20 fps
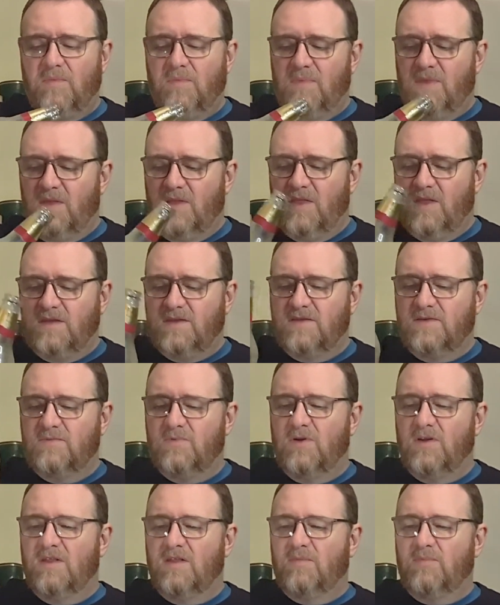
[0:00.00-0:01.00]
Now this is
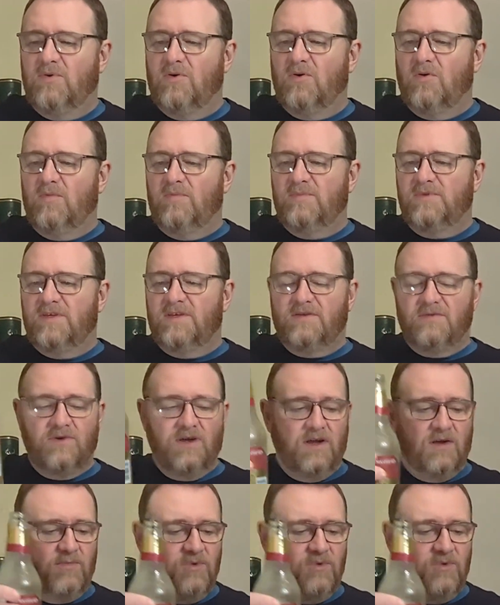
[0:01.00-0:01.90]
one of the problems. That's right.